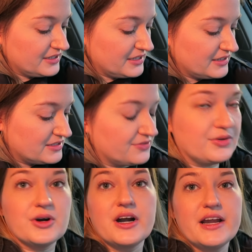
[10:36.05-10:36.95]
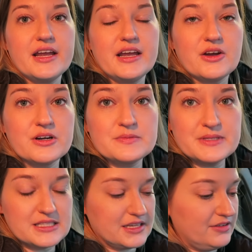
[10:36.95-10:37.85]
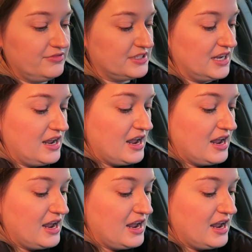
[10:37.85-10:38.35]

things for a Christmas gift.